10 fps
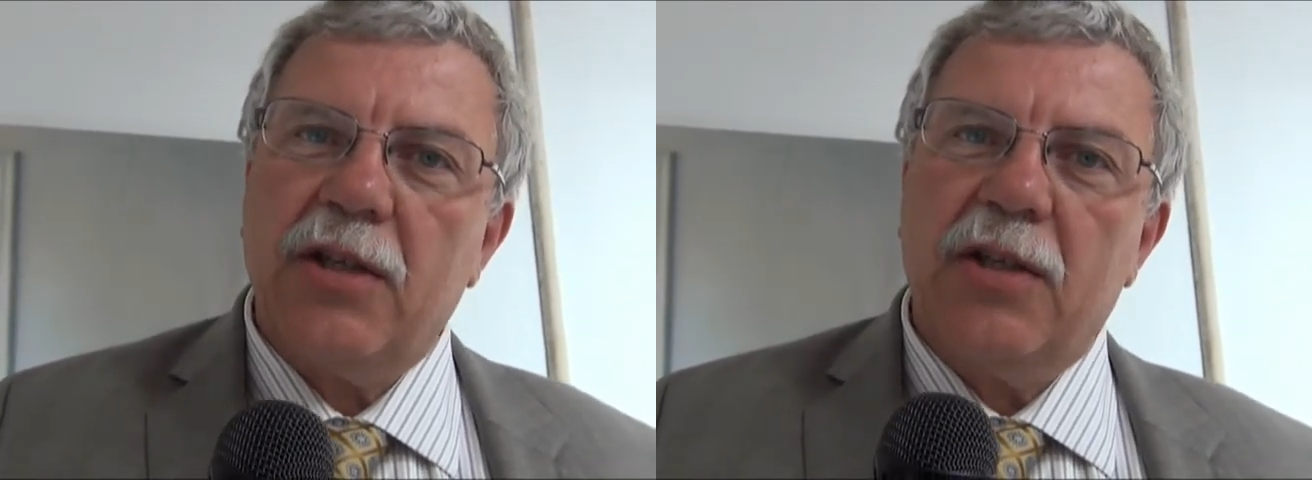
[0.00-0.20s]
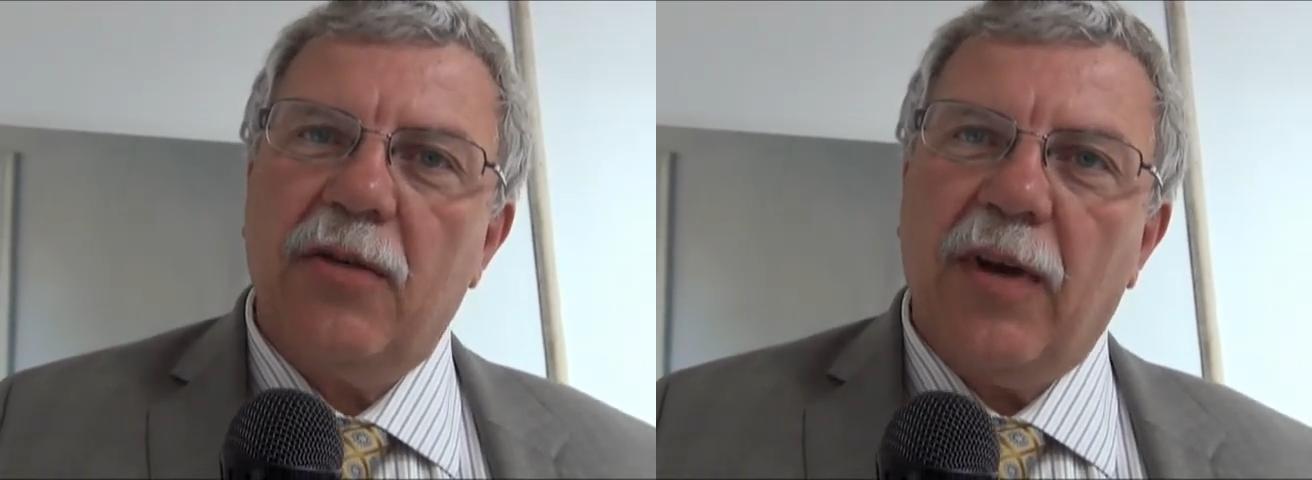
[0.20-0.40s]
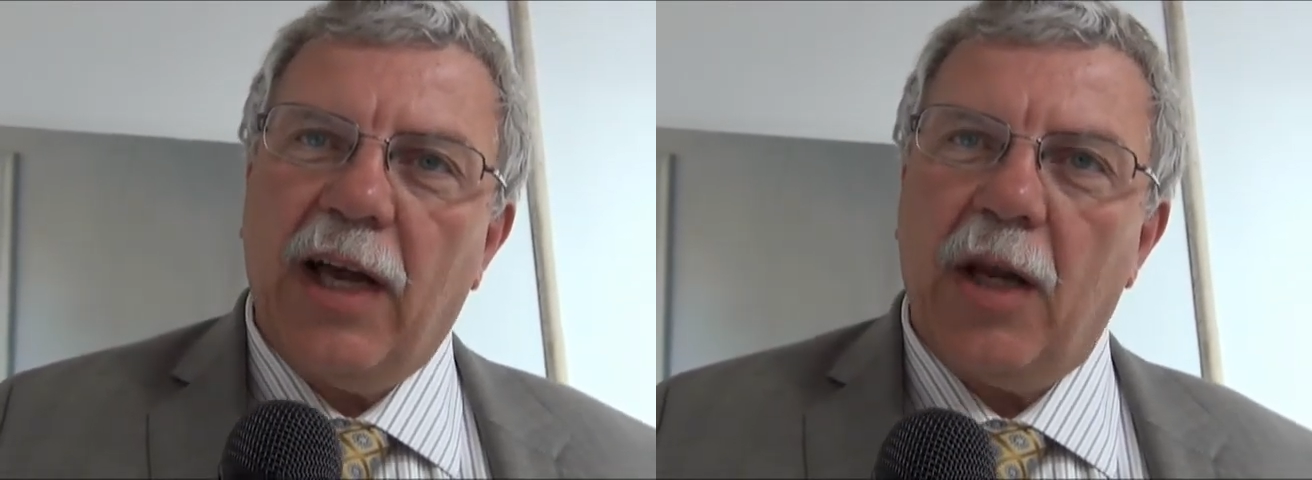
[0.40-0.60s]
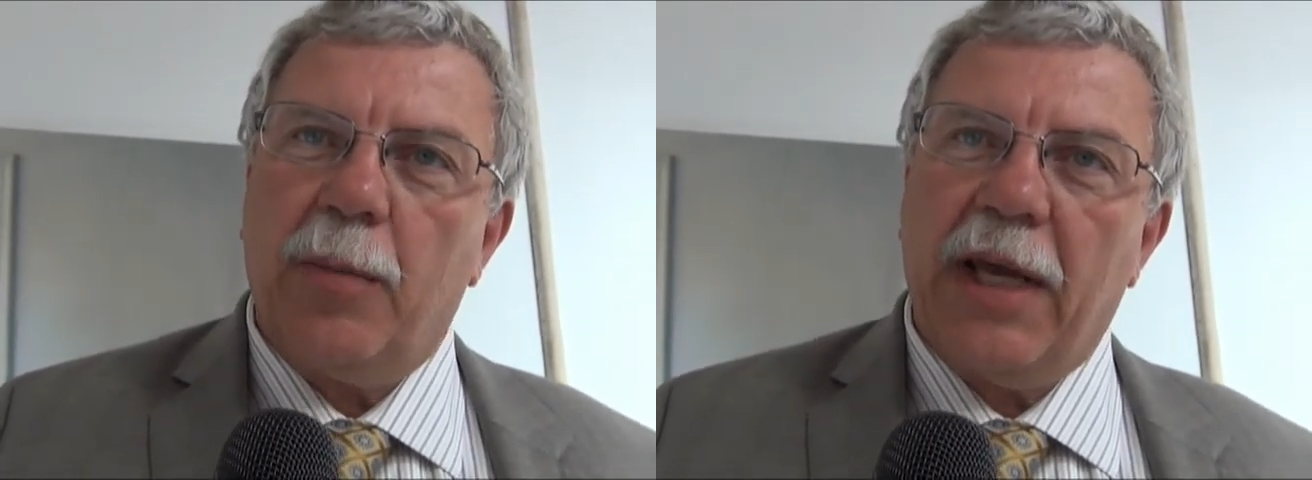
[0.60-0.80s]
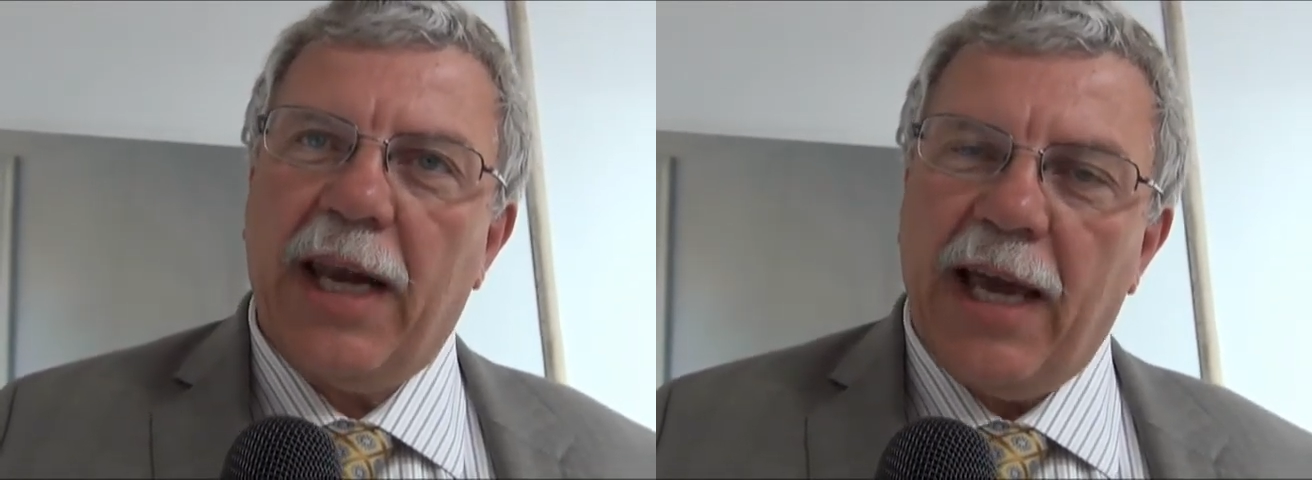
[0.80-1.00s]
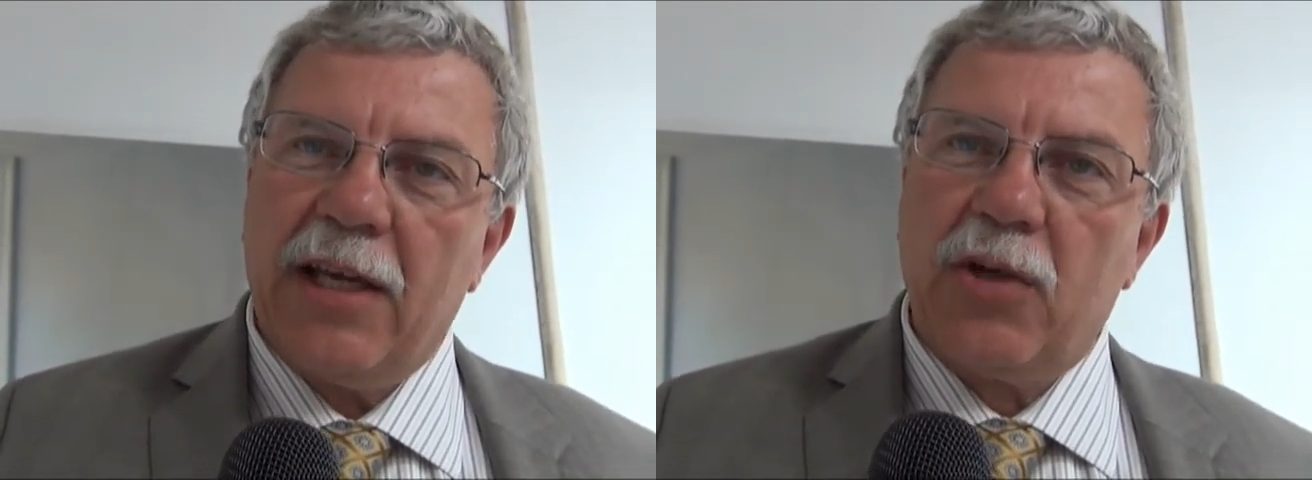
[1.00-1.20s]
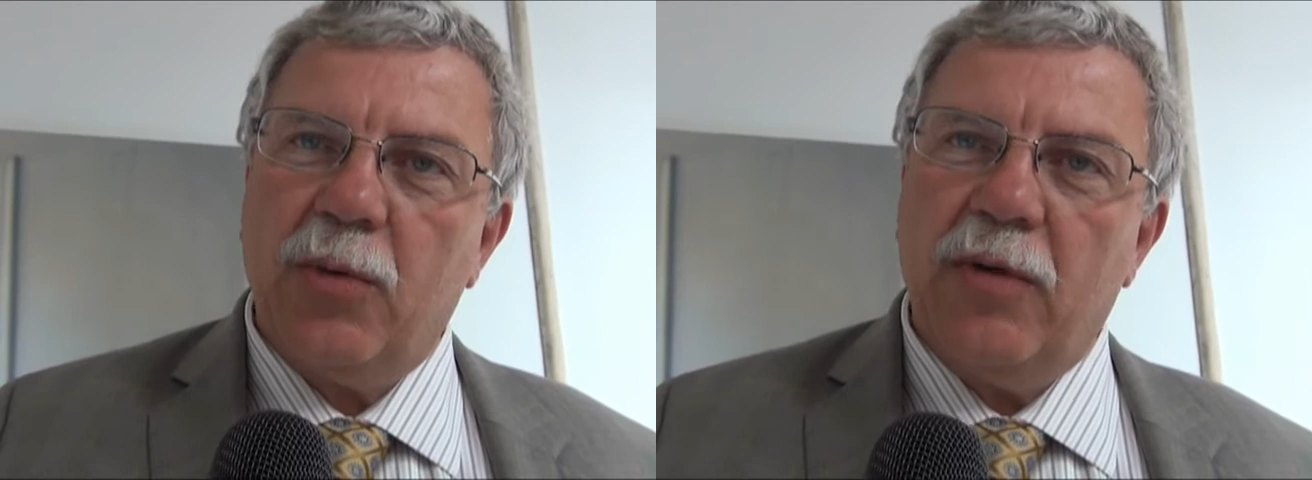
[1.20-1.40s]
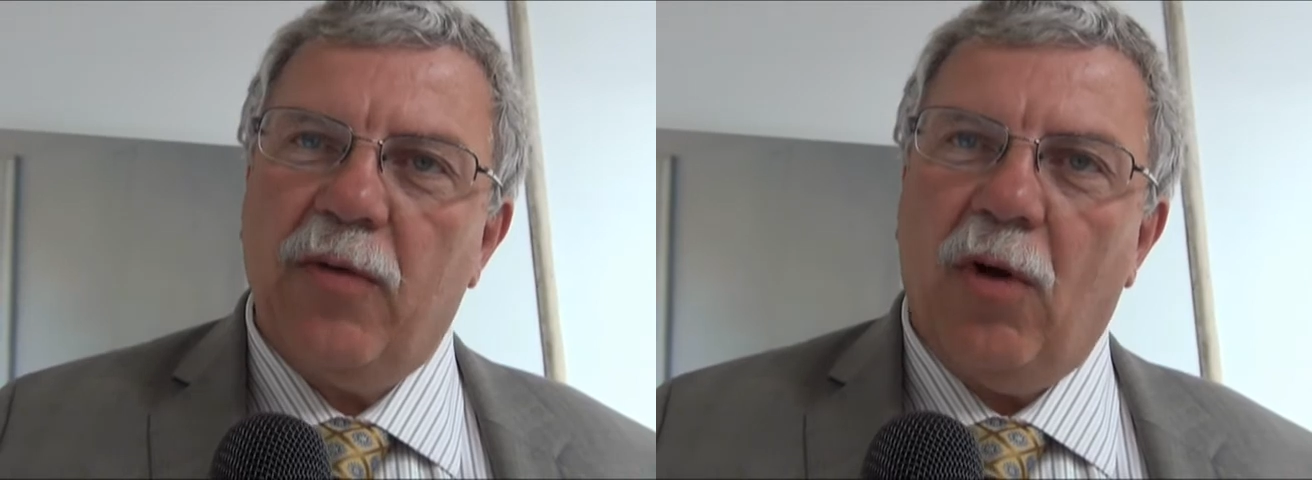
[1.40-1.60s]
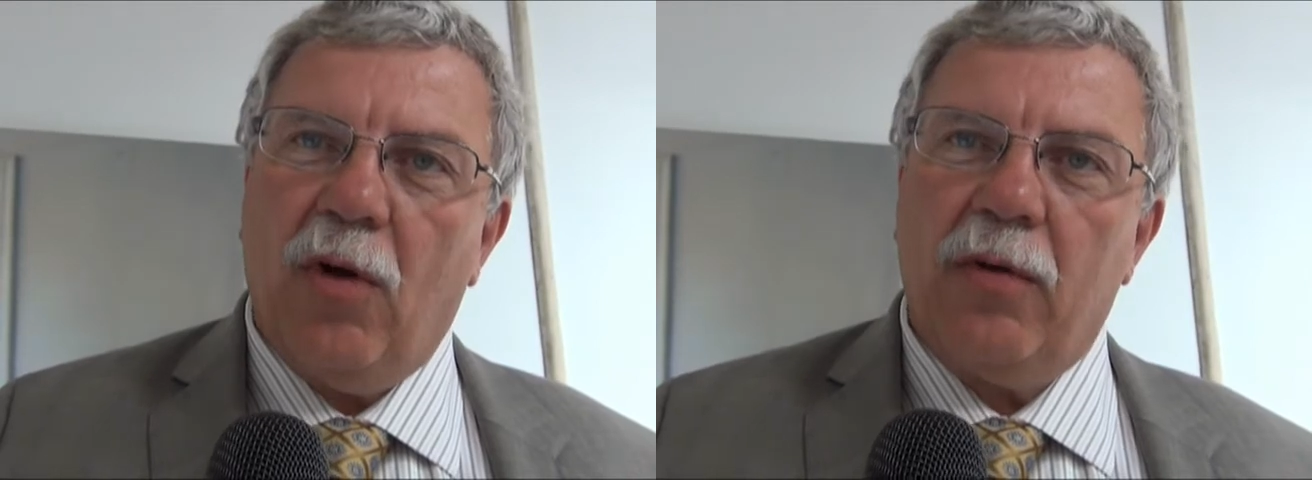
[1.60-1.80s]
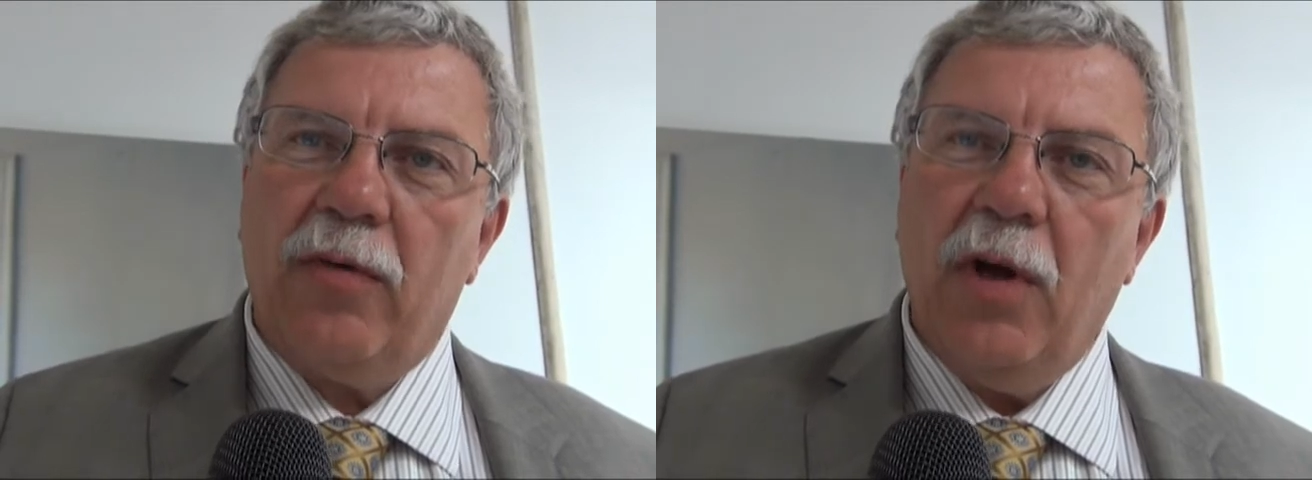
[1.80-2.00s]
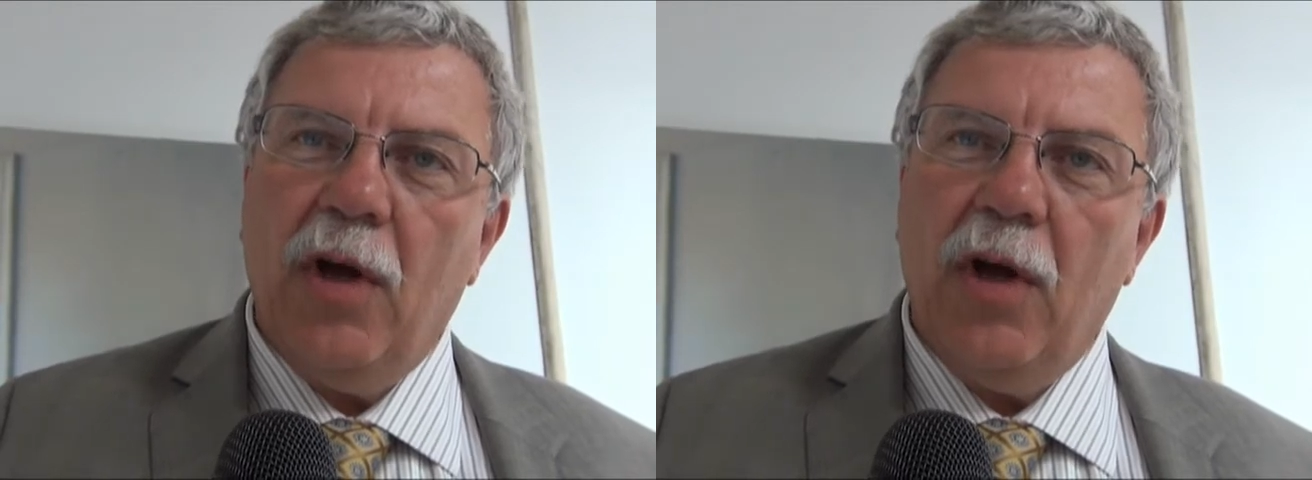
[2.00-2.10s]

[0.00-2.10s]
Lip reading: to develop, it has to evolve.